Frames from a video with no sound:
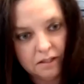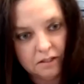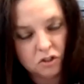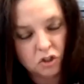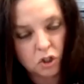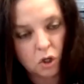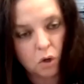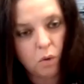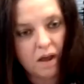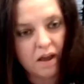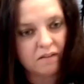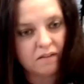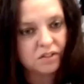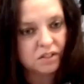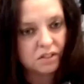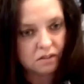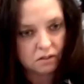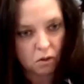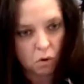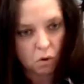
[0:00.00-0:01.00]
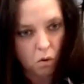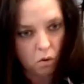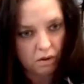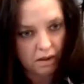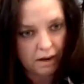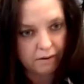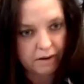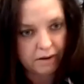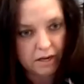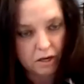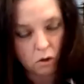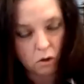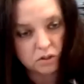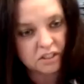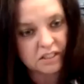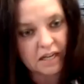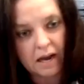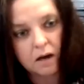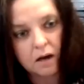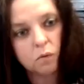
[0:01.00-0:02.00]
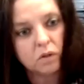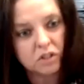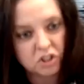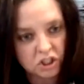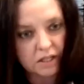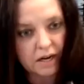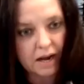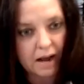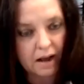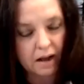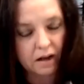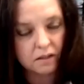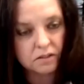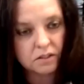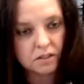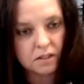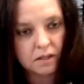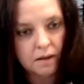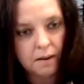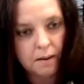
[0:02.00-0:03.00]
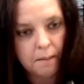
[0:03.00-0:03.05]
So if the whole area goes down, which it has,